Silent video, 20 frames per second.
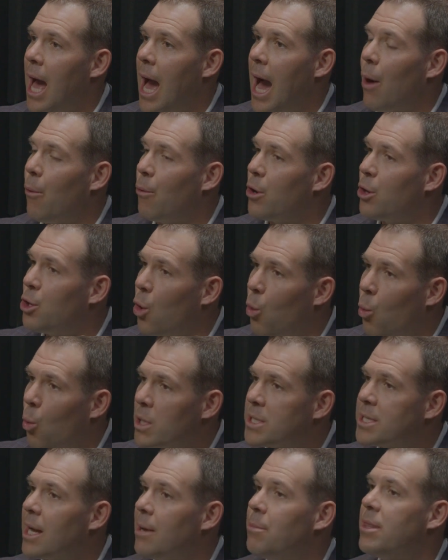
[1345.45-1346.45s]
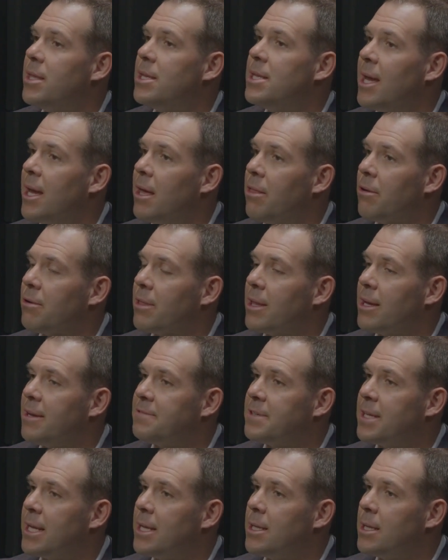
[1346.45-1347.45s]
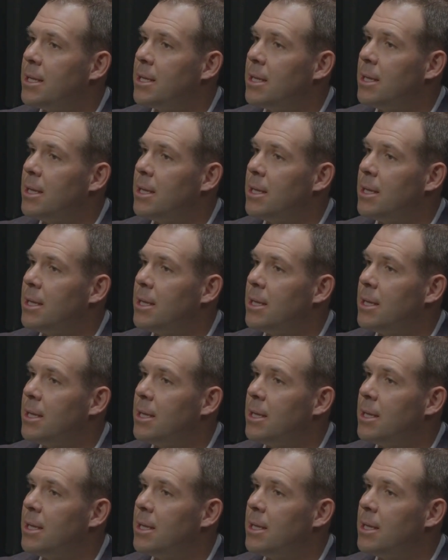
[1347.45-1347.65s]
I want to know what time of the day they're lifting.